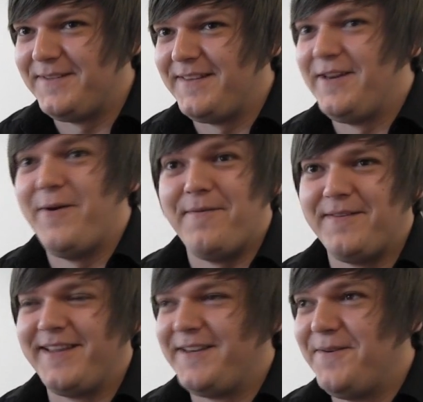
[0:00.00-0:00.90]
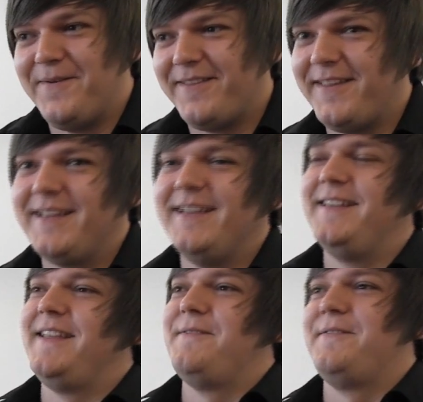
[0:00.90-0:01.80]
You think they know everything and you know nothing,
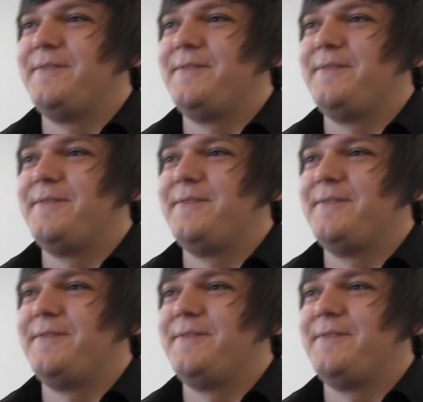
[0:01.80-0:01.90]
and they were